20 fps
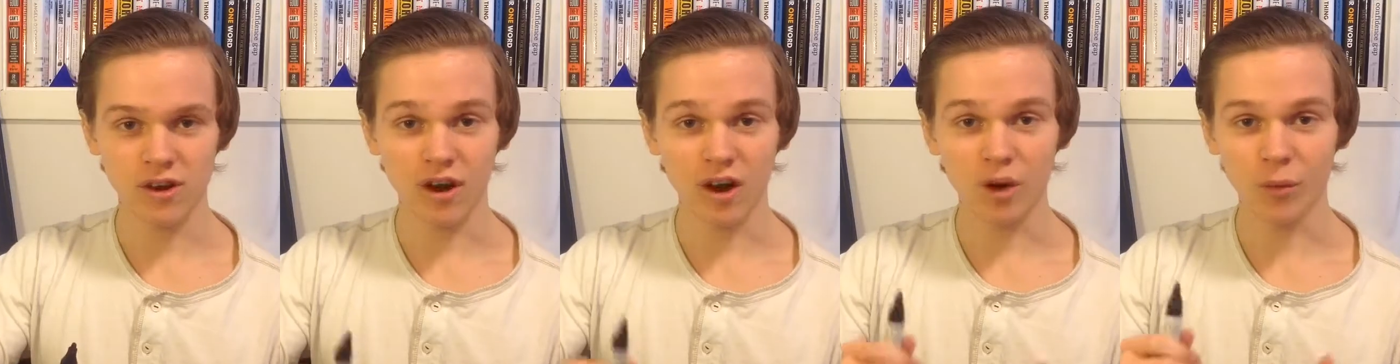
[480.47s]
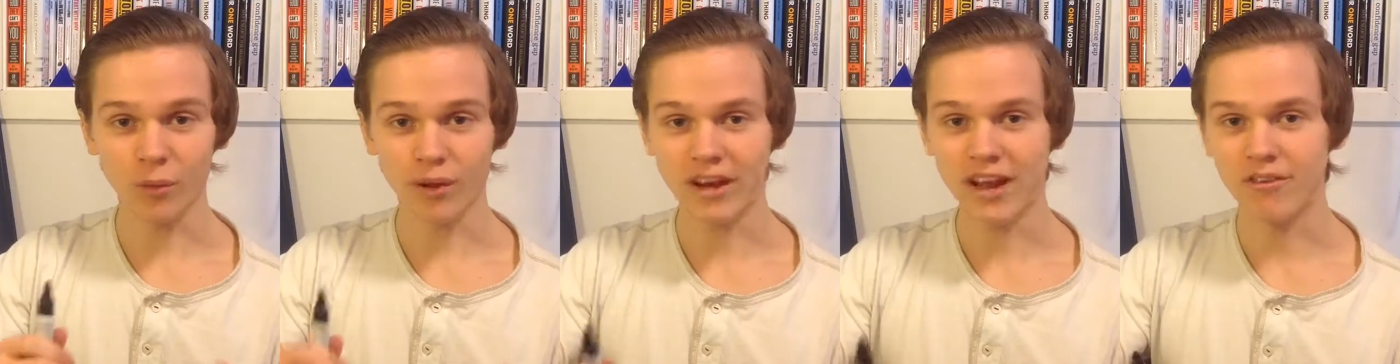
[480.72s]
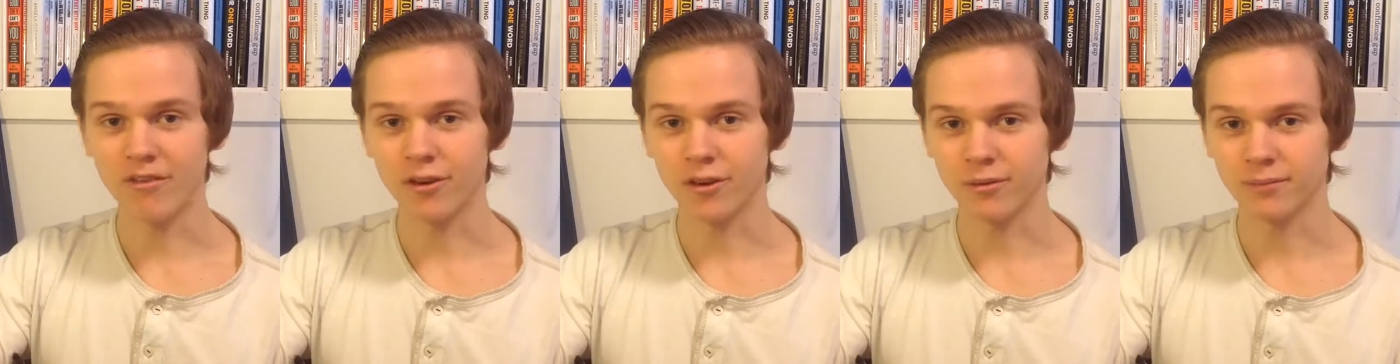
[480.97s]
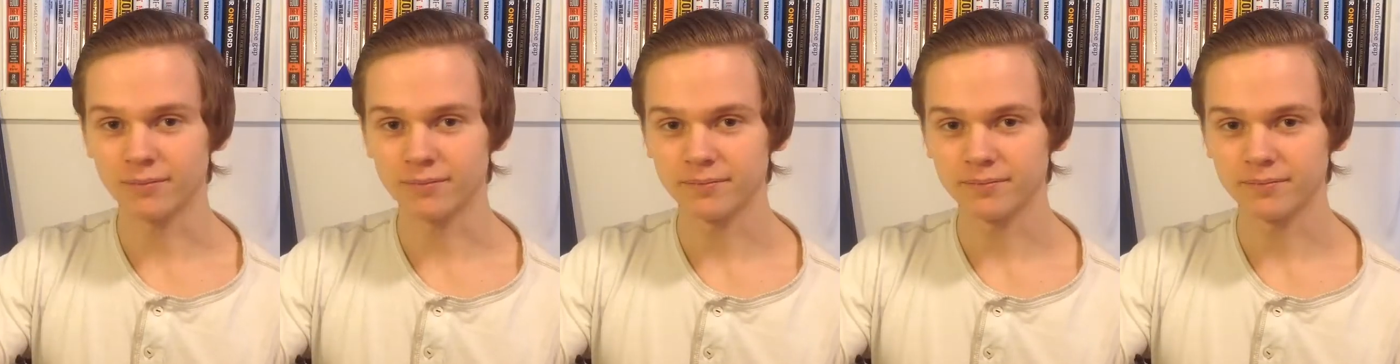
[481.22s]
or
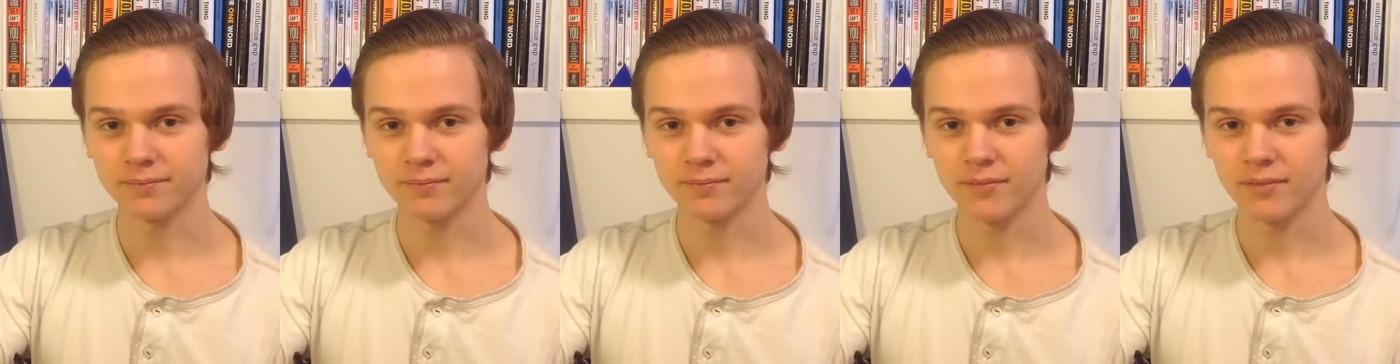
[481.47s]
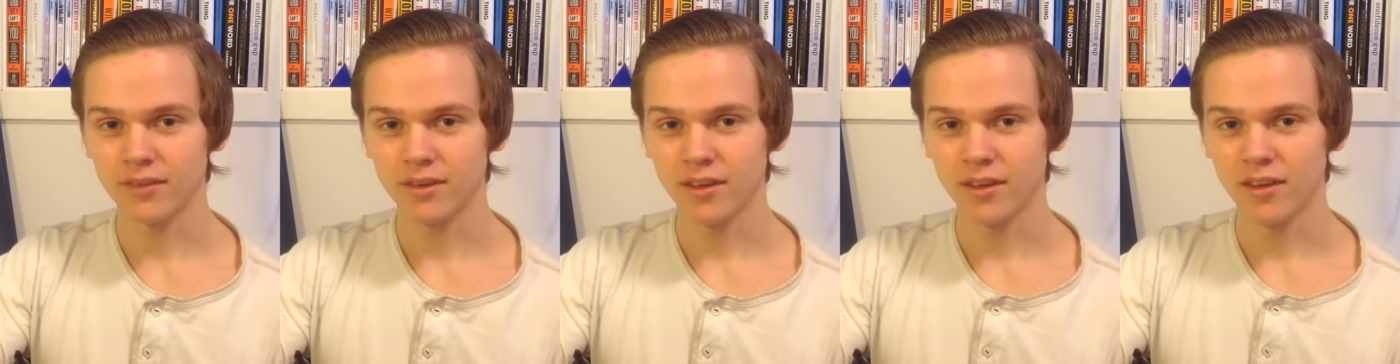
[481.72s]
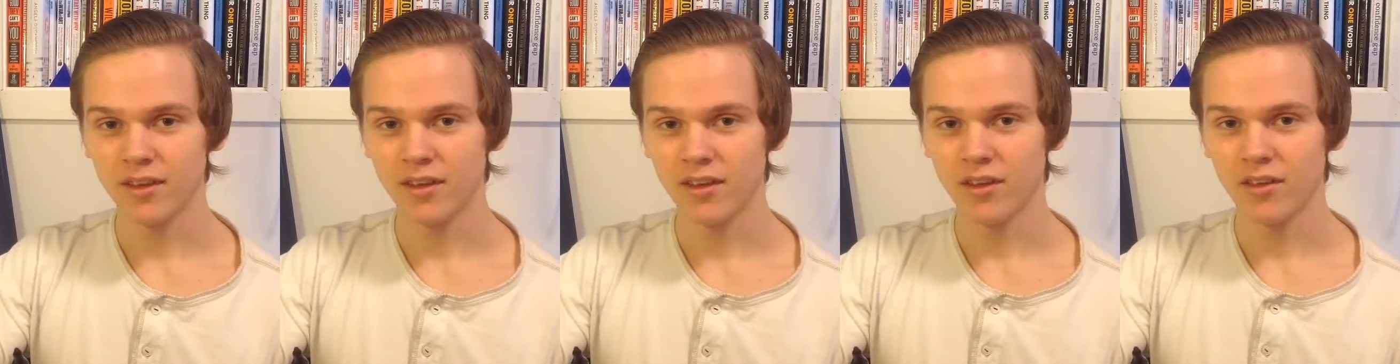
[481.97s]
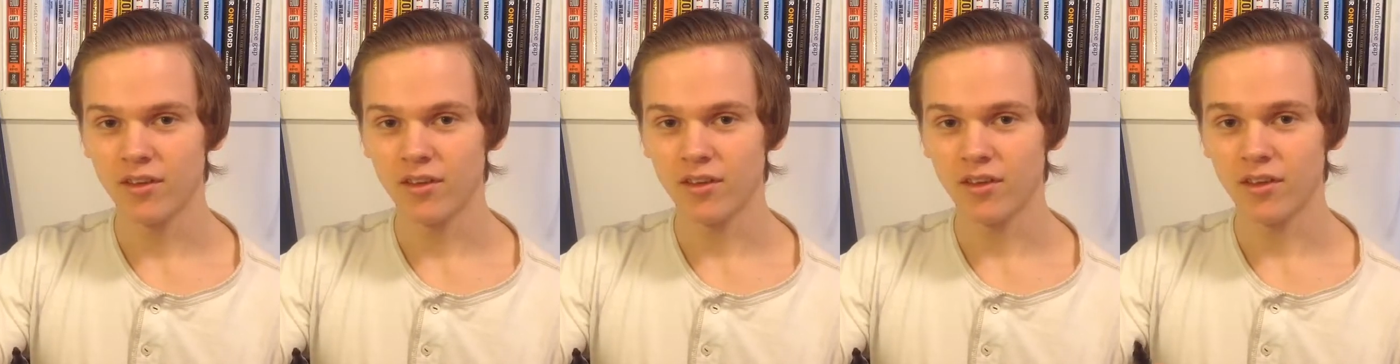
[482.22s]
whatever.
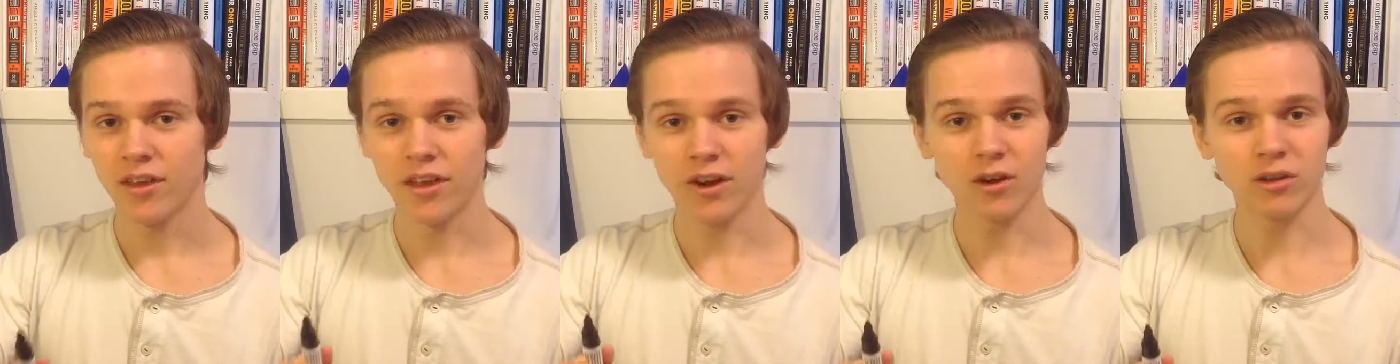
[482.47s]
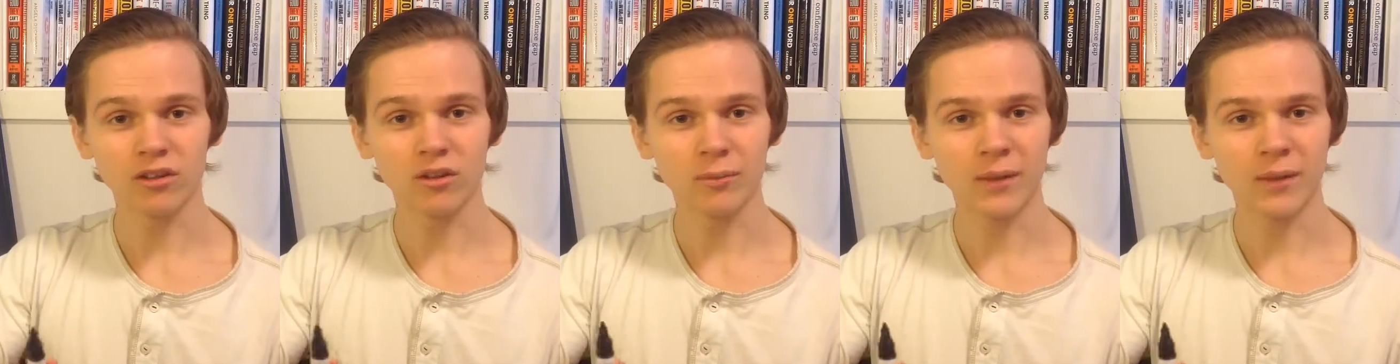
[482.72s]
You can also